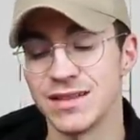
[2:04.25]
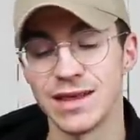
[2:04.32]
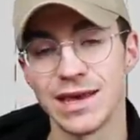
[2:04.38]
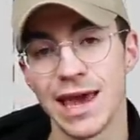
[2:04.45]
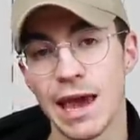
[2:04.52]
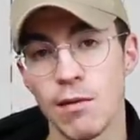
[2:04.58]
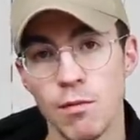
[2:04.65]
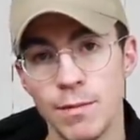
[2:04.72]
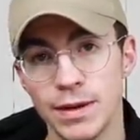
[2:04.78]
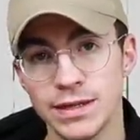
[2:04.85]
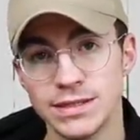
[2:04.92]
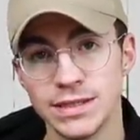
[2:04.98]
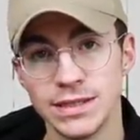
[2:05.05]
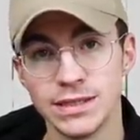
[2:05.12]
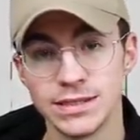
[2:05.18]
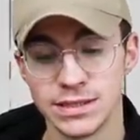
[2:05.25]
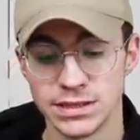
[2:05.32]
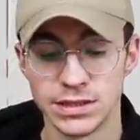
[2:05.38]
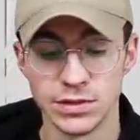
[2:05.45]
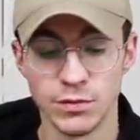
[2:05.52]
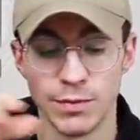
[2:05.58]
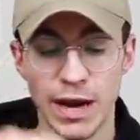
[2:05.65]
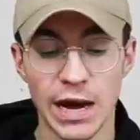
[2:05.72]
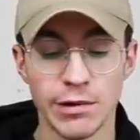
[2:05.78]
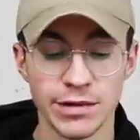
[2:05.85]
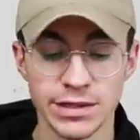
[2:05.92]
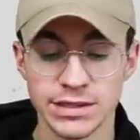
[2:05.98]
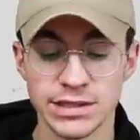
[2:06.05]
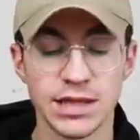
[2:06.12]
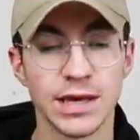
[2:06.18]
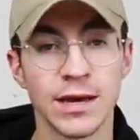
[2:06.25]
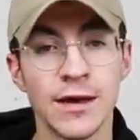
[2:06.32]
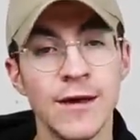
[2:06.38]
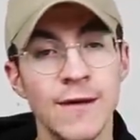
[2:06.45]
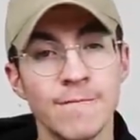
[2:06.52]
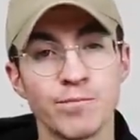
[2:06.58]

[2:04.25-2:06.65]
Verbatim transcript: the capabilities to power this thing,